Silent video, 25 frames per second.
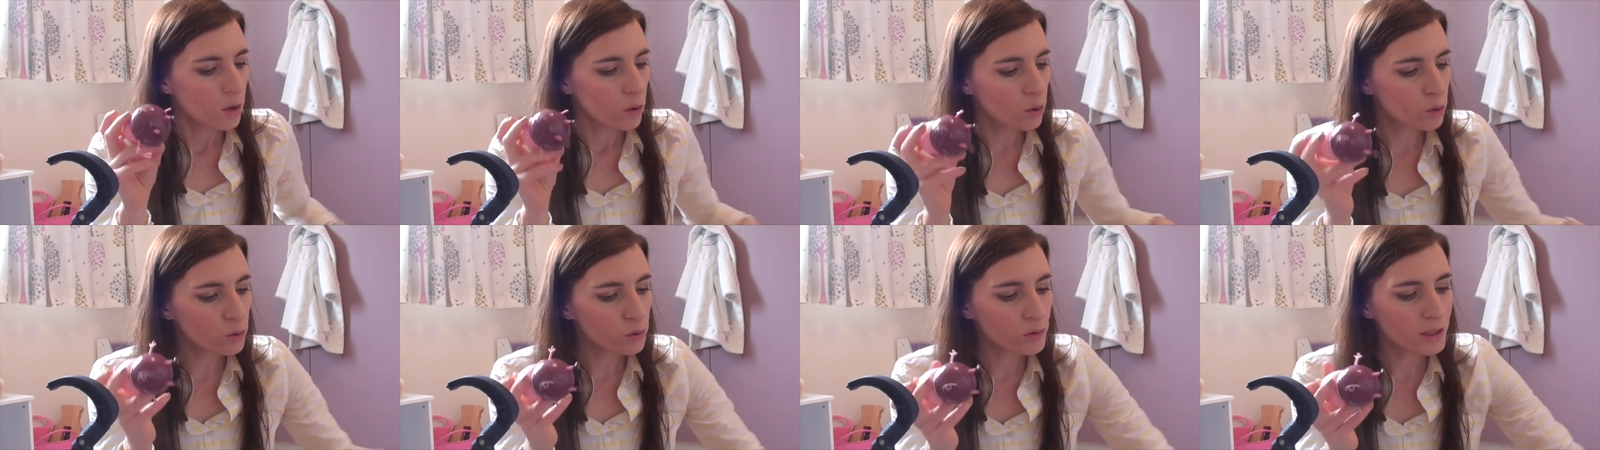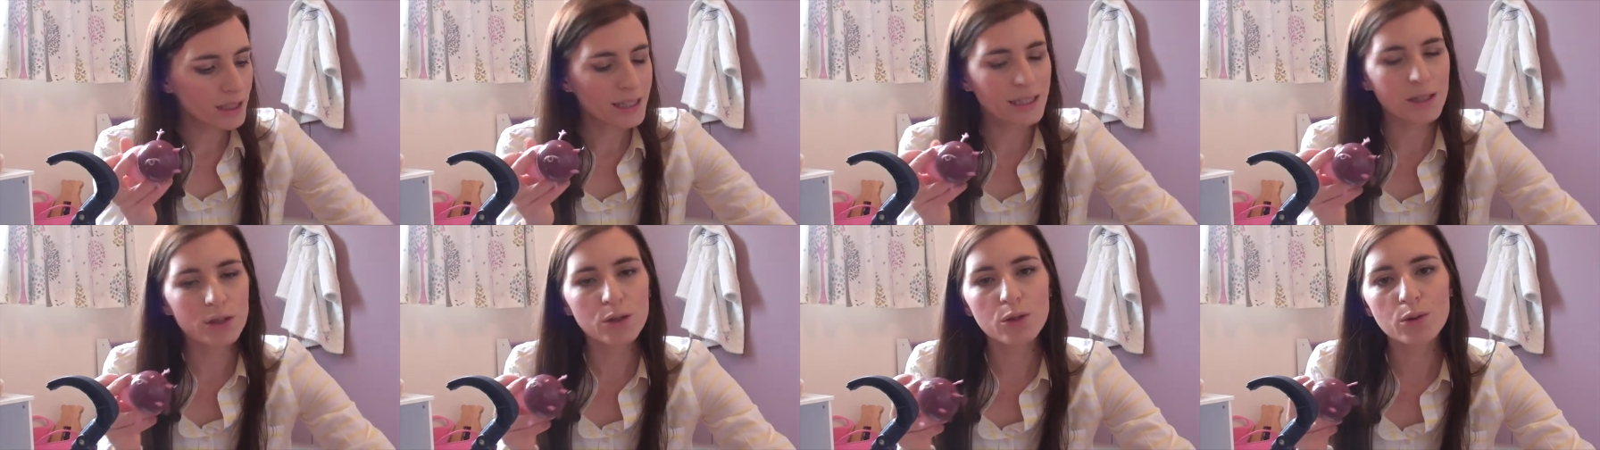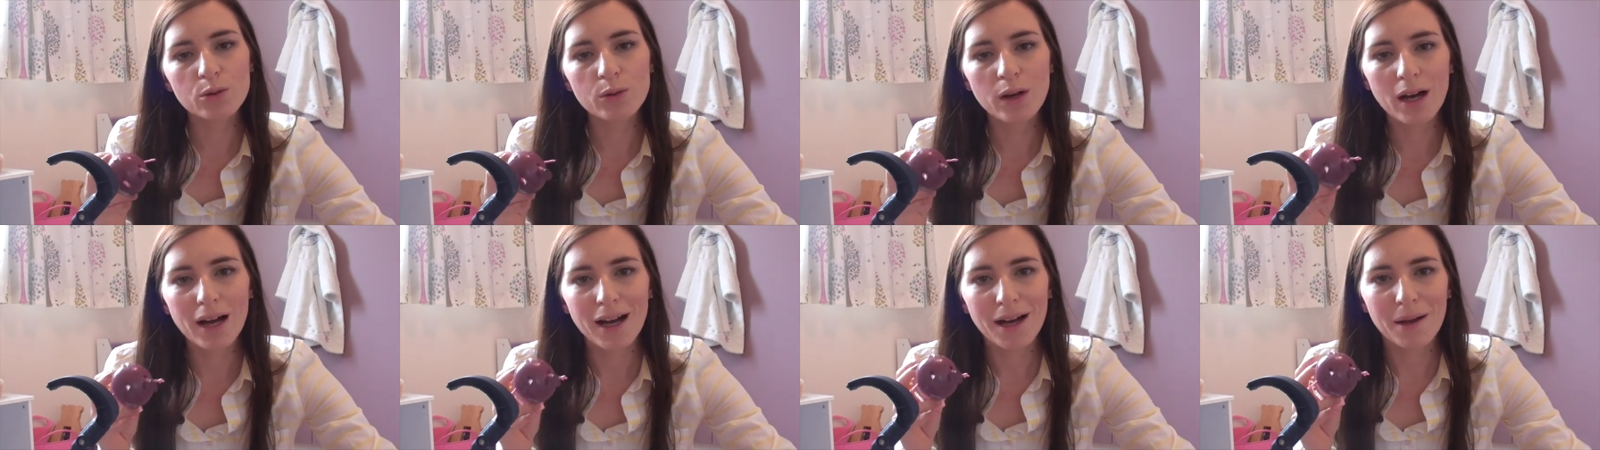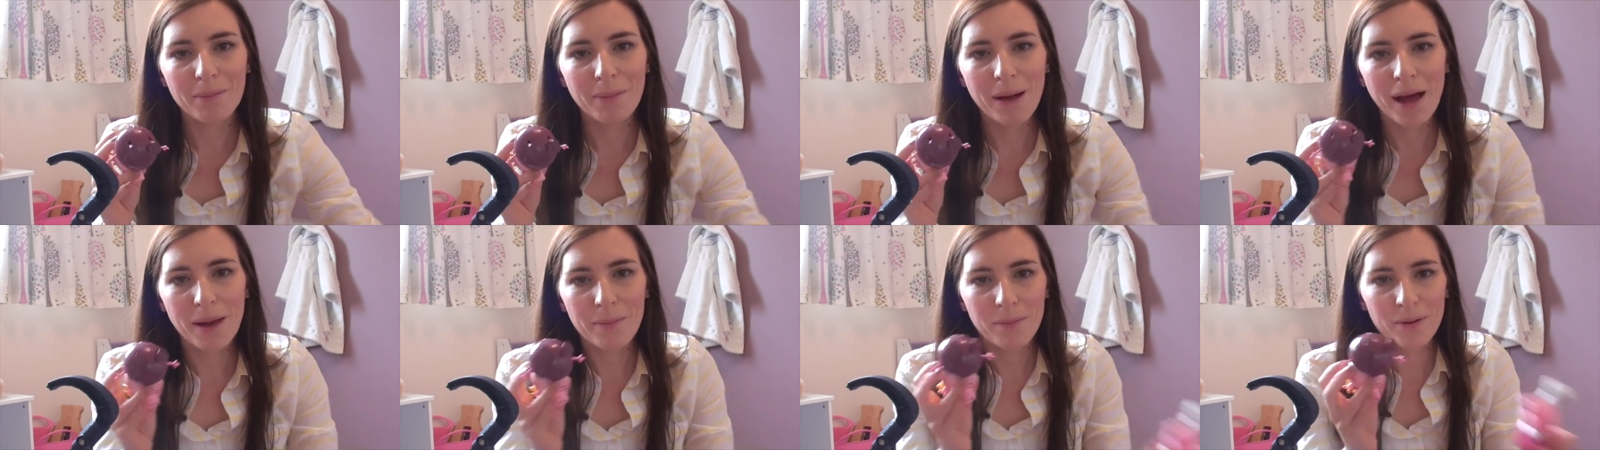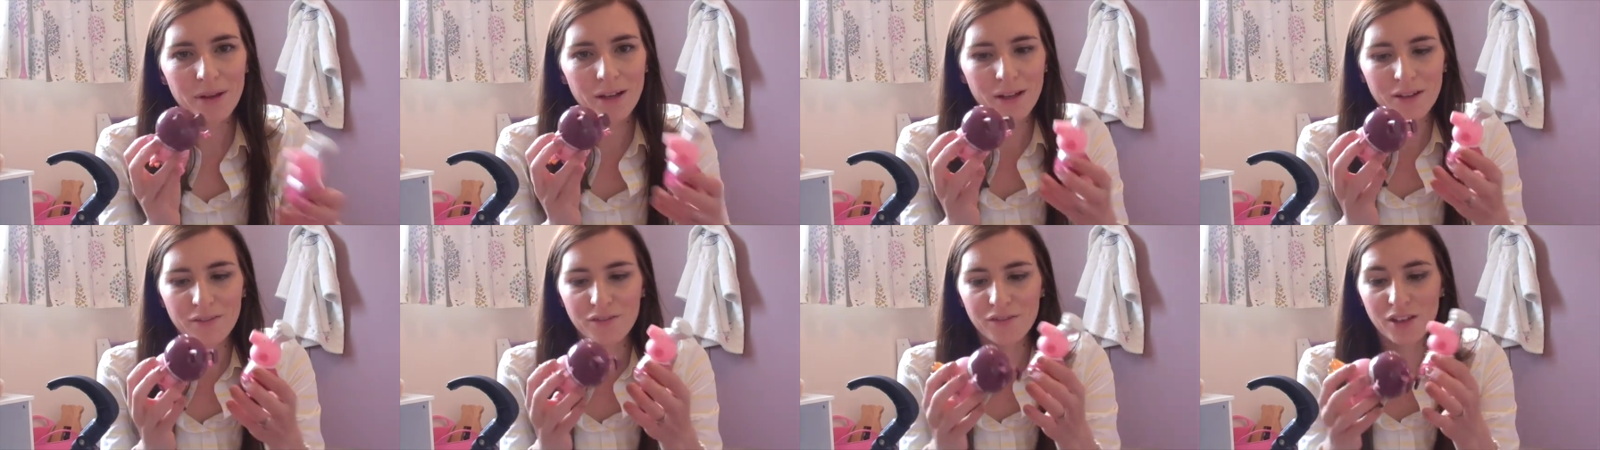all the little uh,
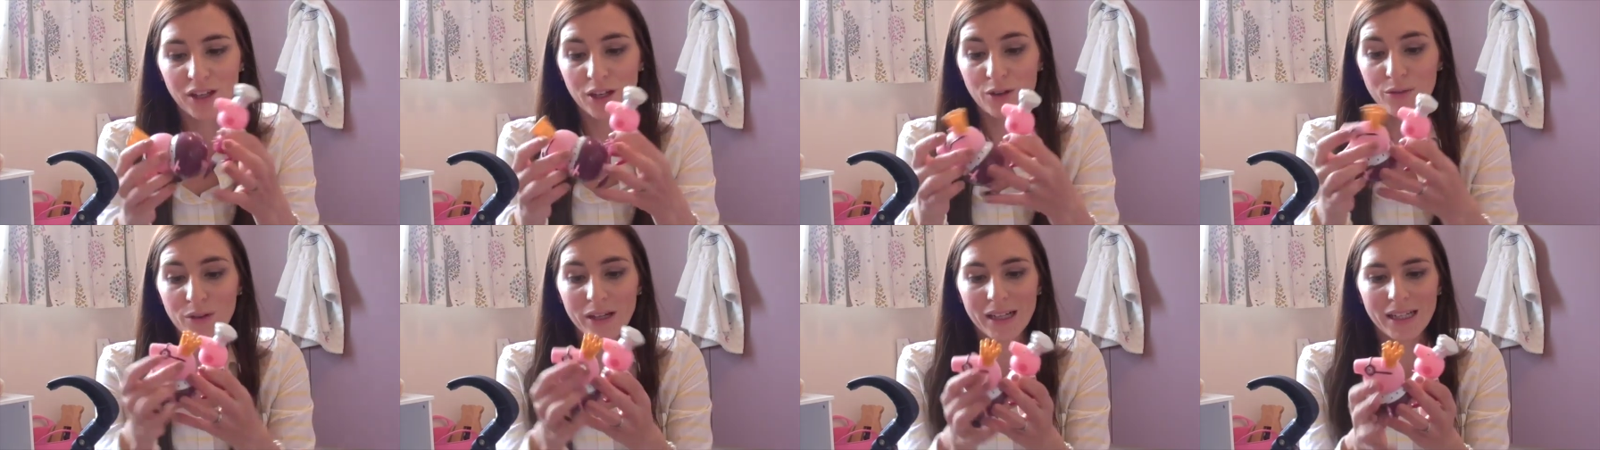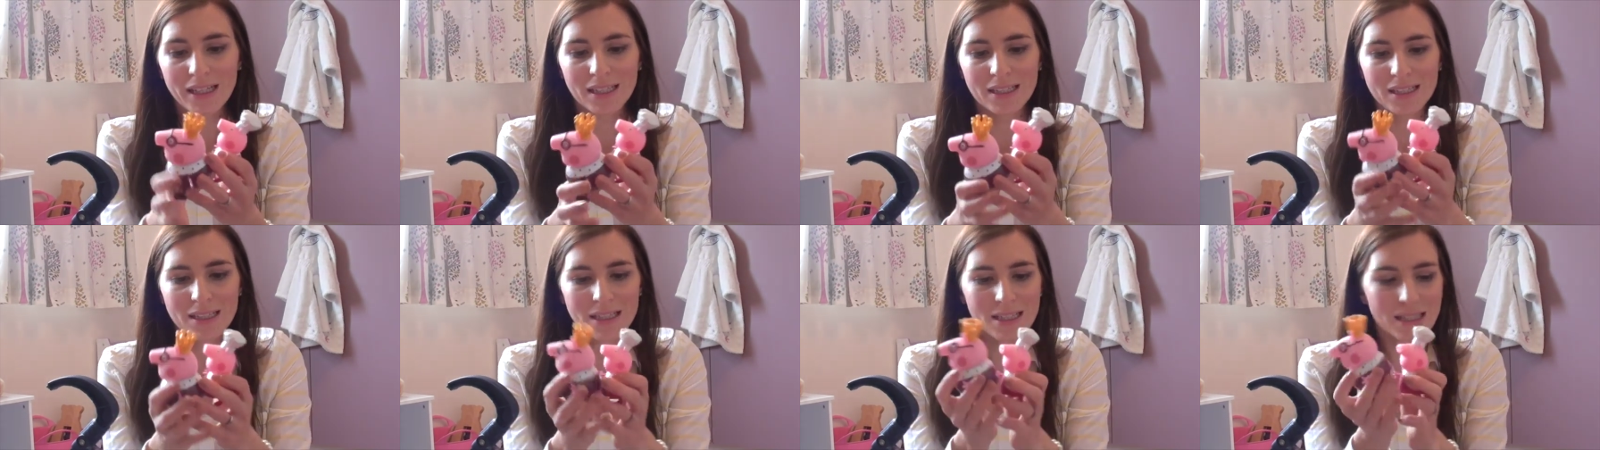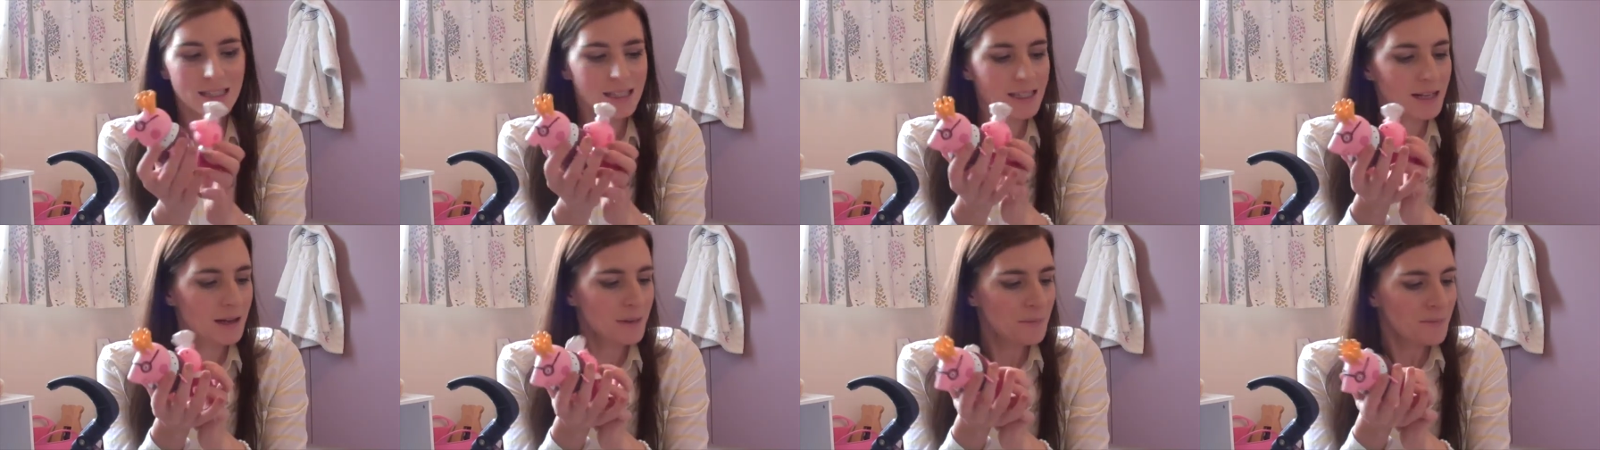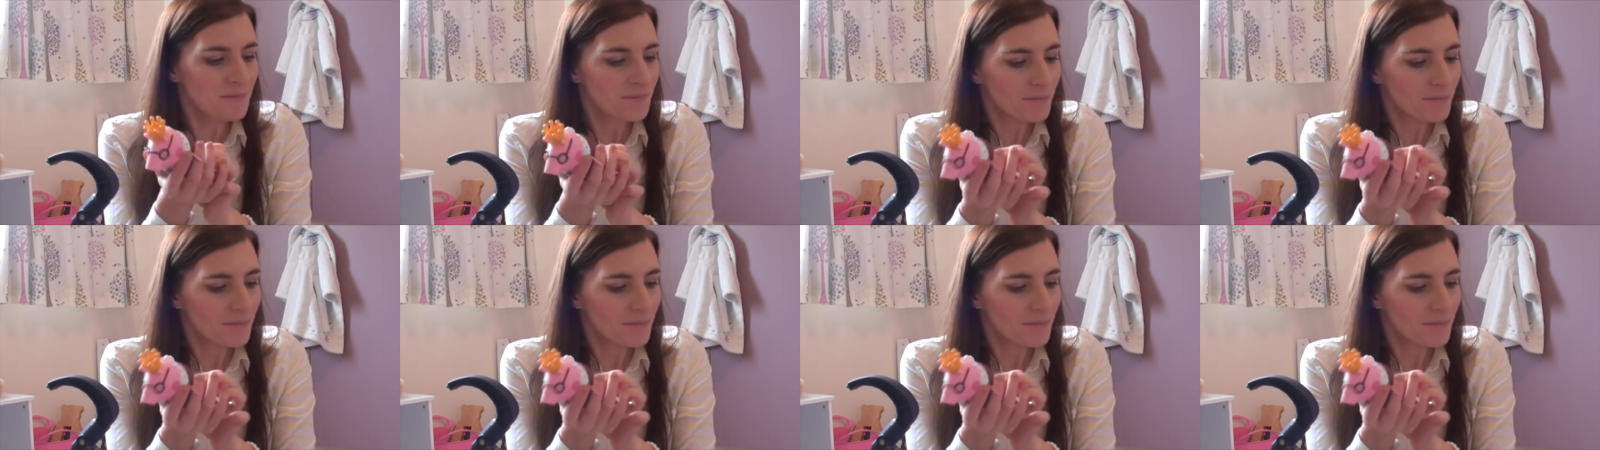Peppa figurines.